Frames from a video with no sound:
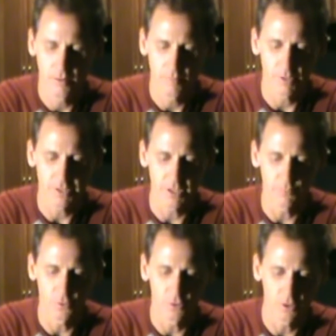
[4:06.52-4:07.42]
Mix it up
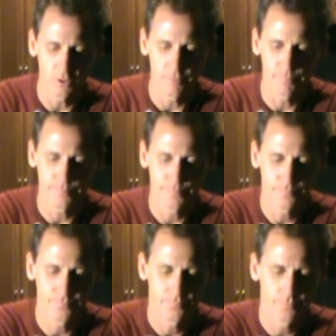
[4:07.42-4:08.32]
real good.
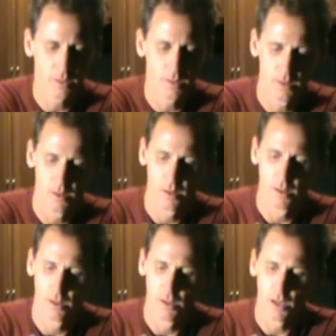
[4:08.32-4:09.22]

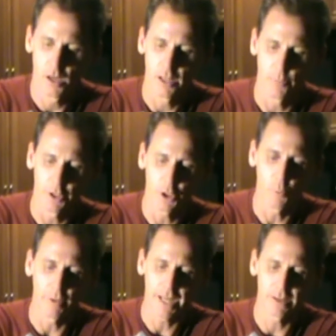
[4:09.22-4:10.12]
And then we're going to go
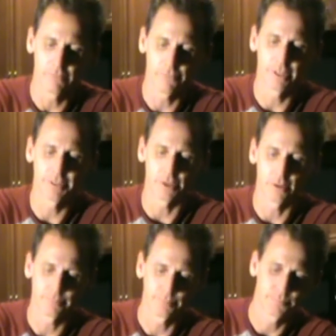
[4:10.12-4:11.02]
back in the freezer